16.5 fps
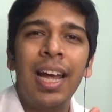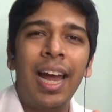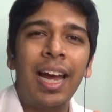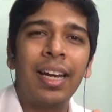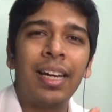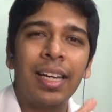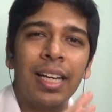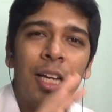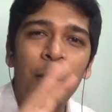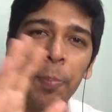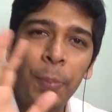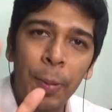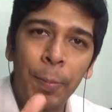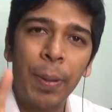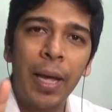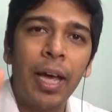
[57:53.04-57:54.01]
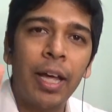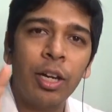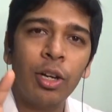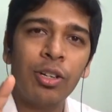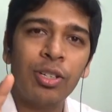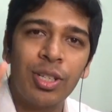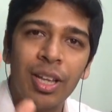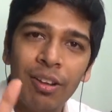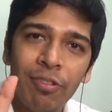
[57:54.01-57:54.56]
and really prepare
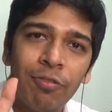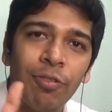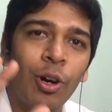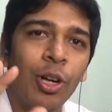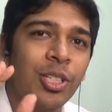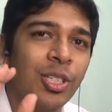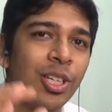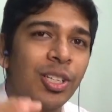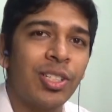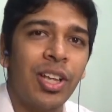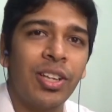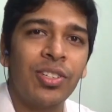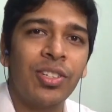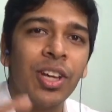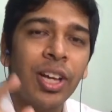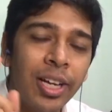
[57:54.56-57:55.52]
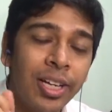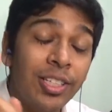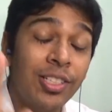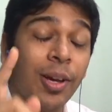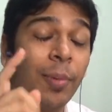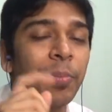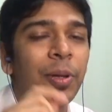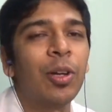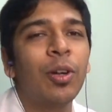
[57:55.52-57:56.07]
yourself for success,
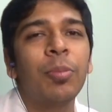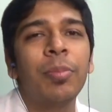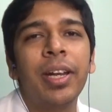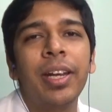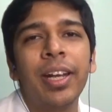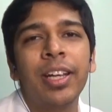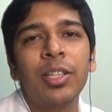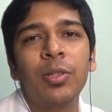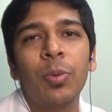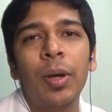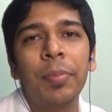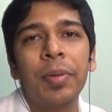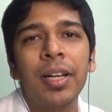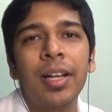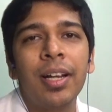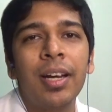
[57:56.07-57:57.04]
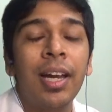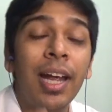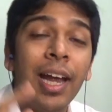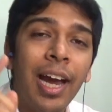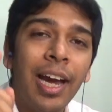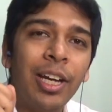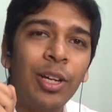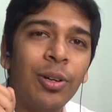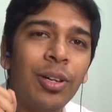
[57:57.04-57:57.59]
jump in on my next webinar
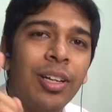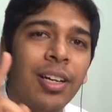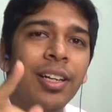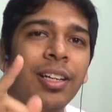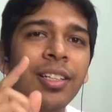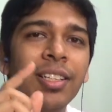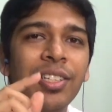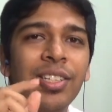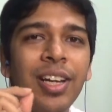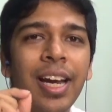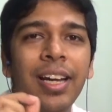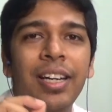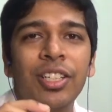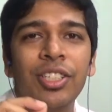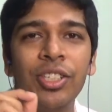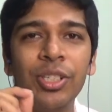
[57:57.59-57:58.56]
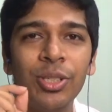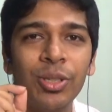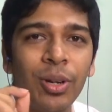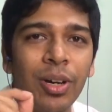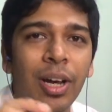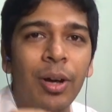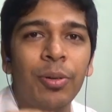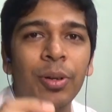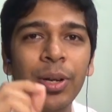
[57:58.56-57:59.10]
and you'll learn the strategies on
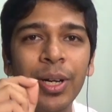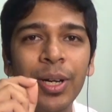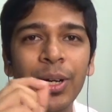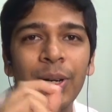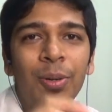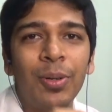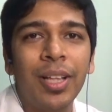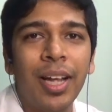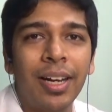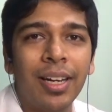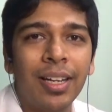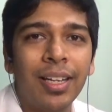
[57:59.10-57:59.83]
how you can do that.